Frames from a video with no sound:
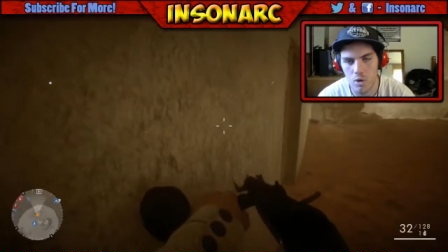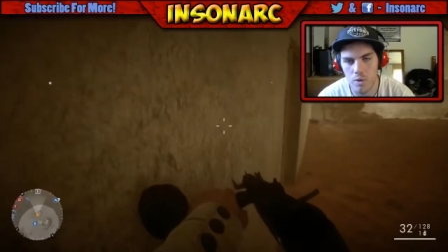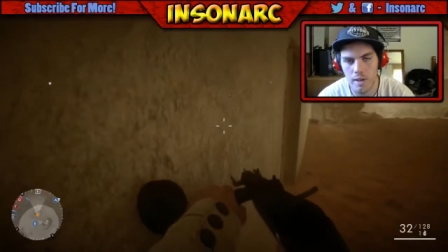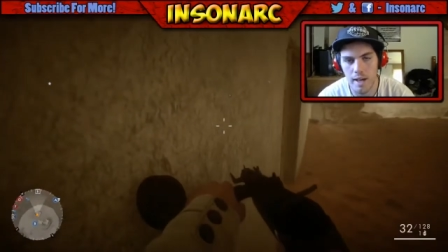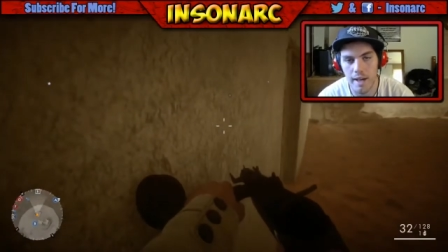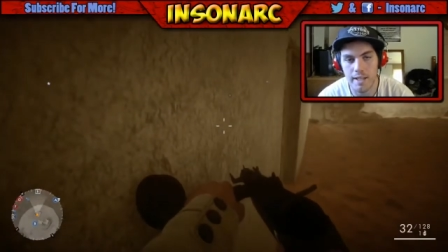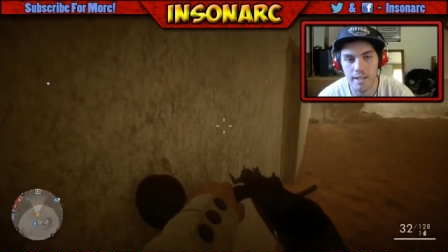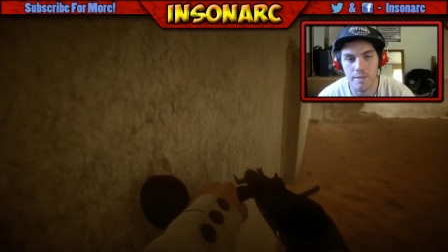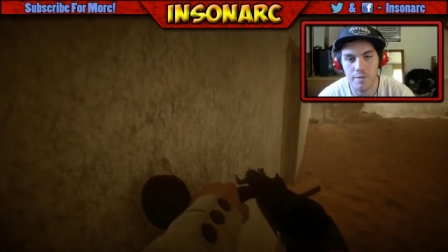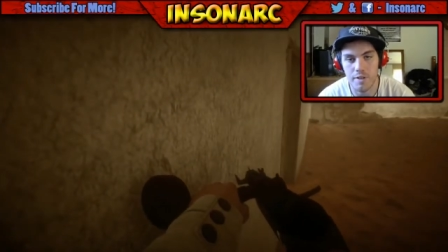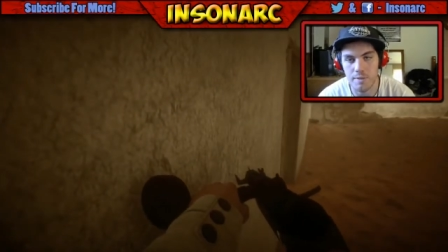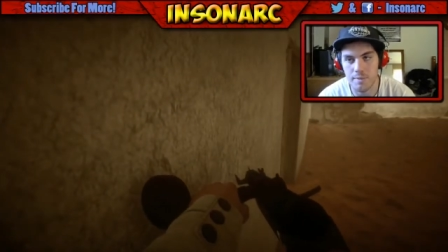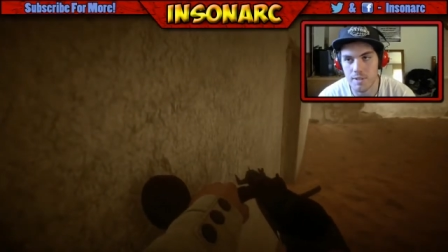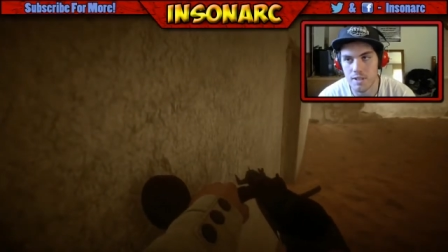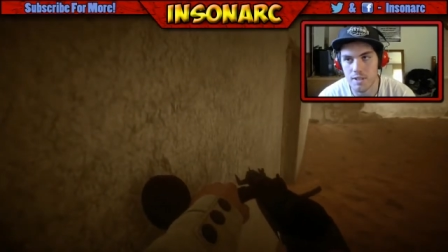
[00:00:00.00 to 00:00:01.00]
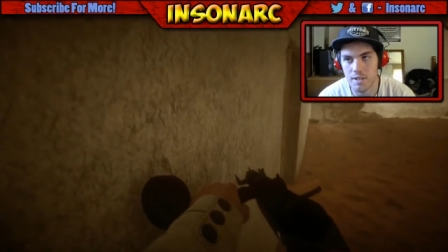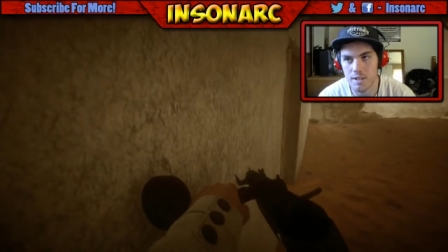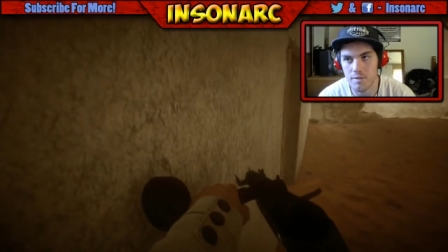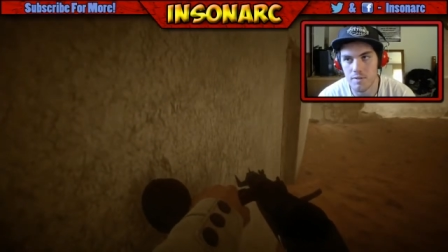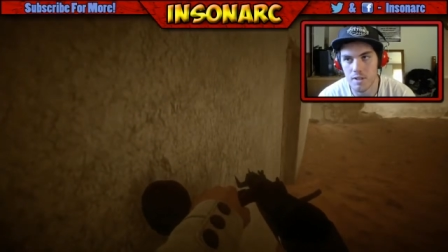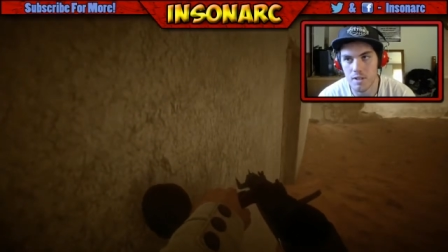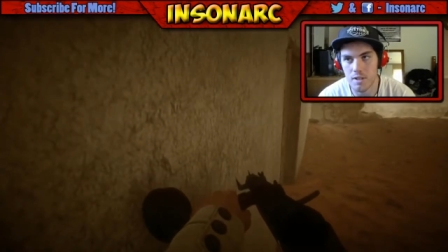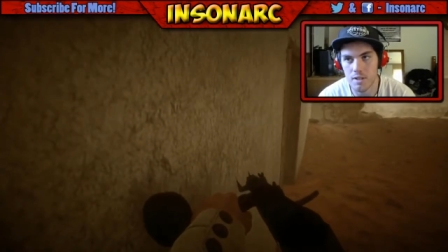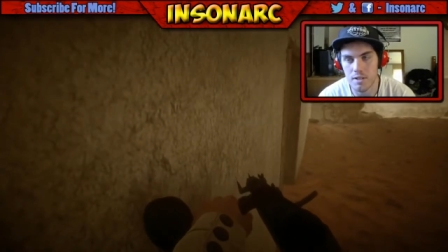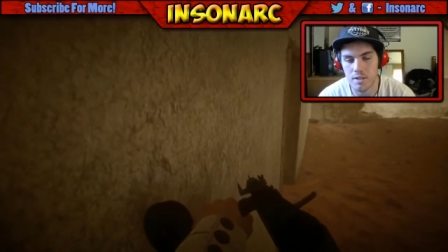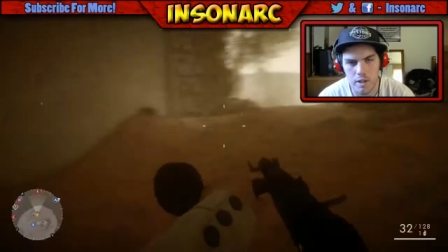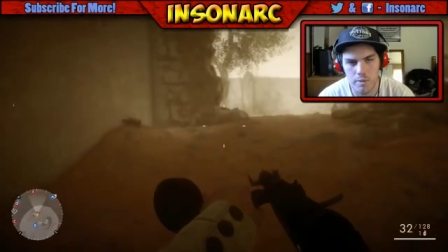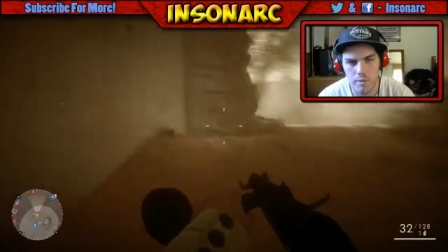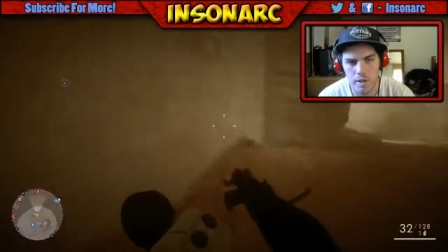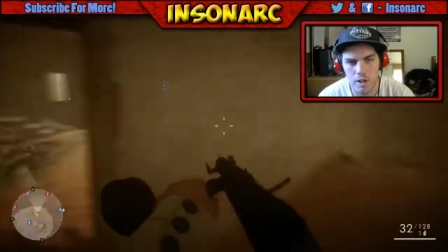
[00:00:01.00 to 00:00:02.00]
Okay, I need to fix my sensitivity.
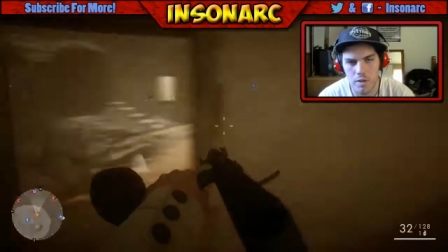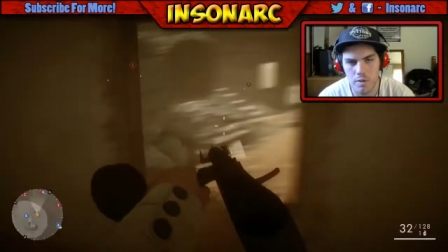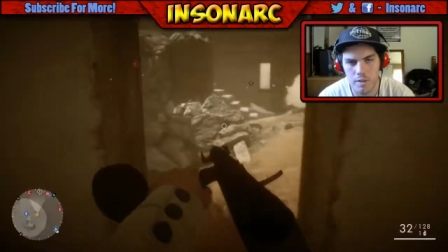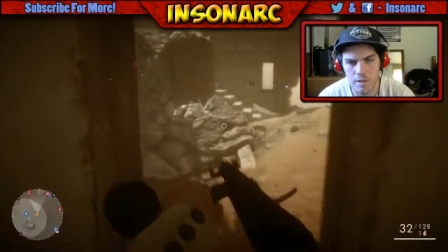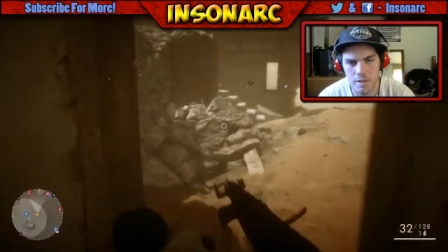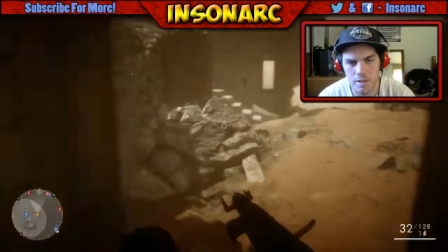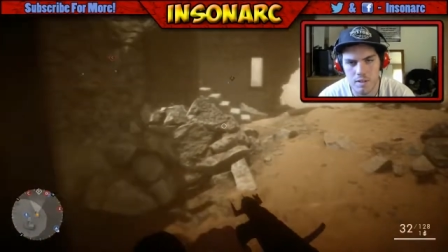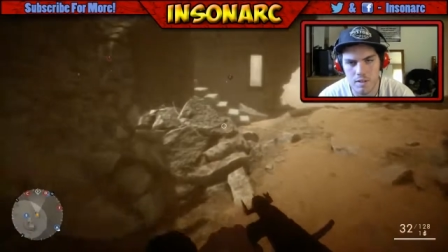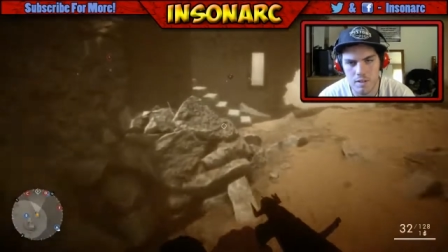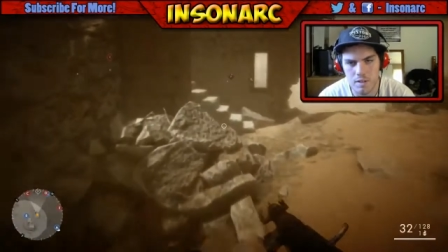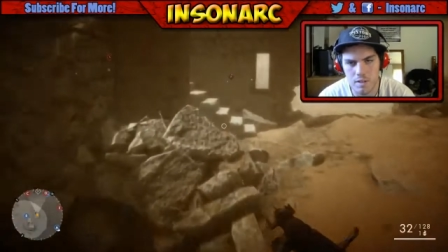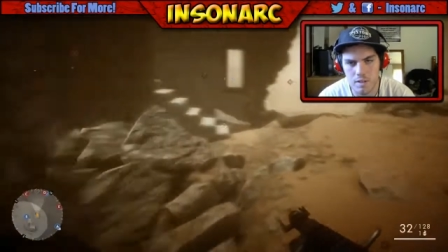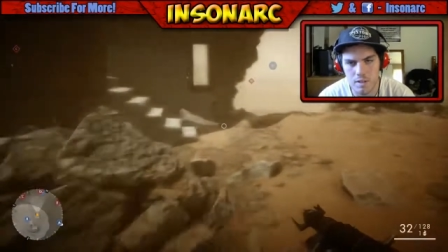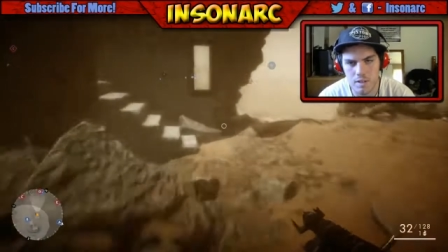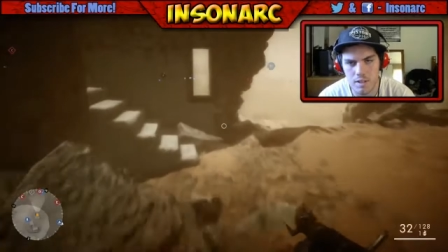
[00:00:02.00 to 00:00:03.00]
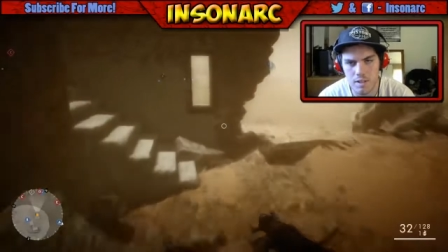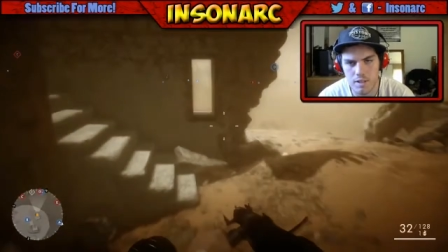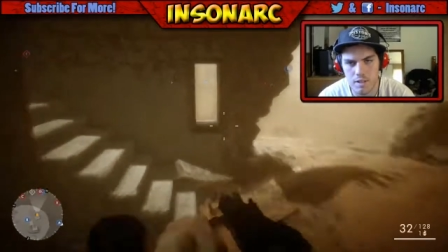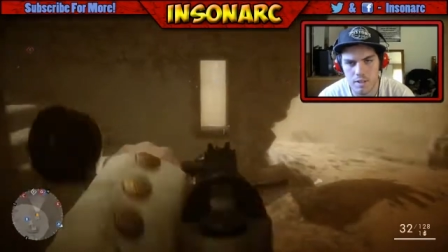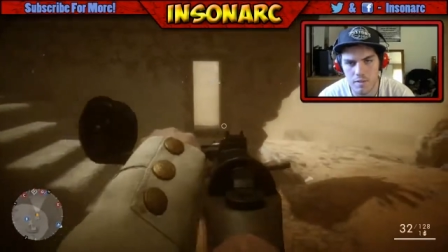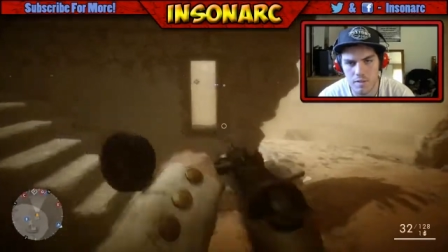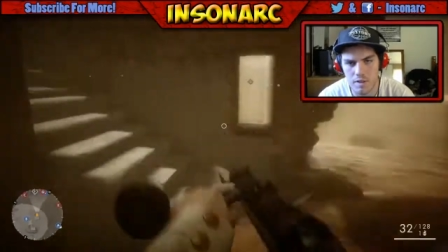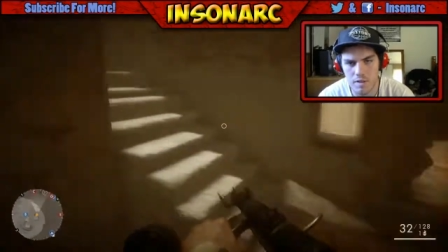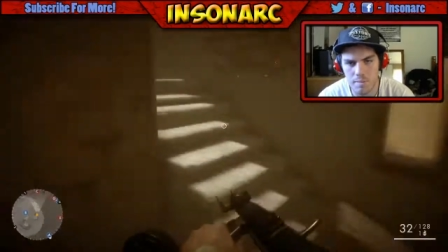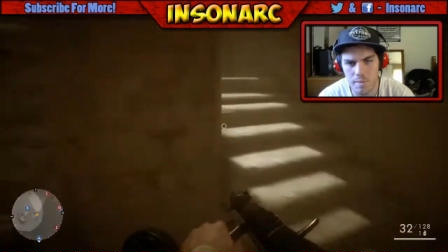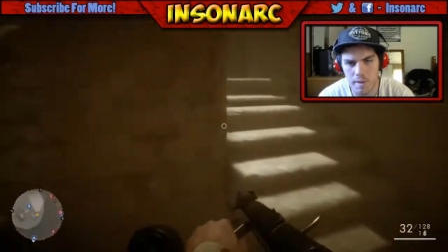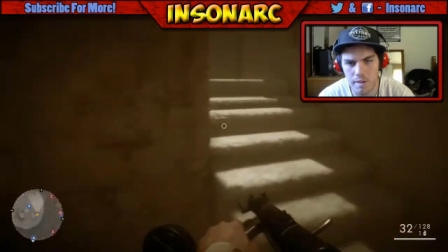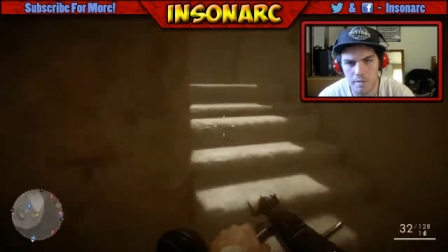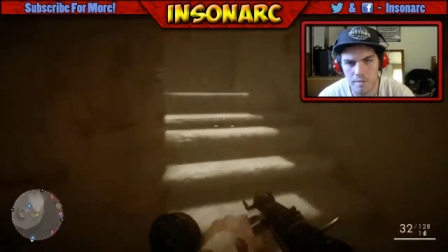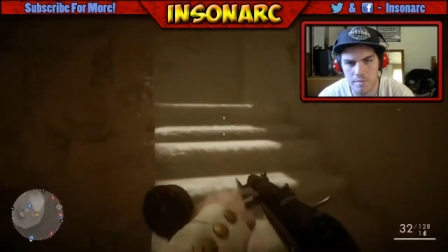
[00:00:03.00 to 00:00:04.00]
Alright, there we go. This sensitivity is
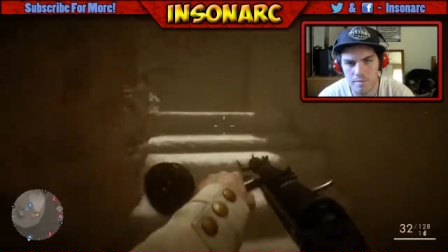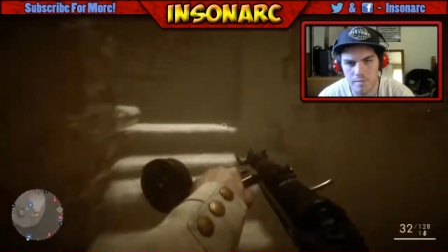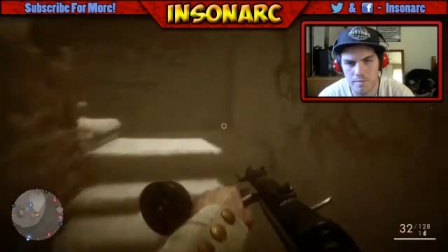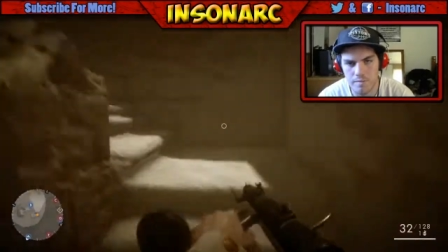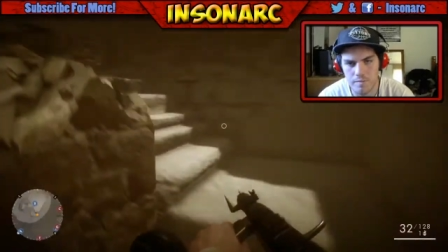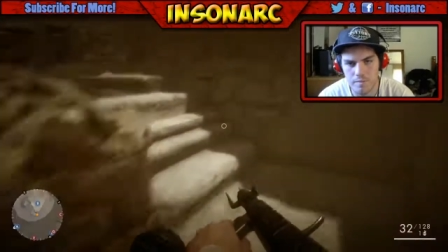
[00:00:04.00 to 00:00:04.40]
better.